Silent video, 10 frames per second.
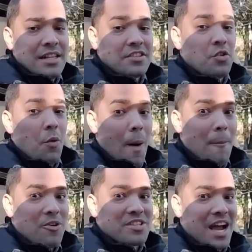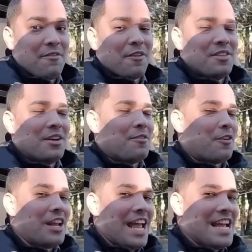Let's do it one more time
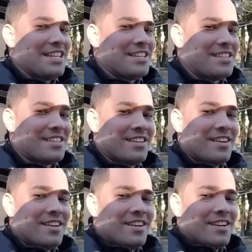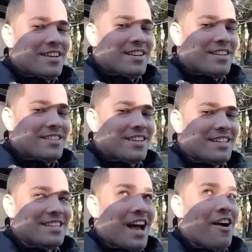for the ages.
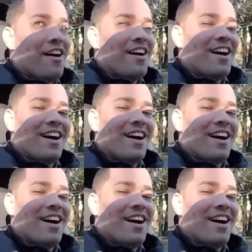Check this out.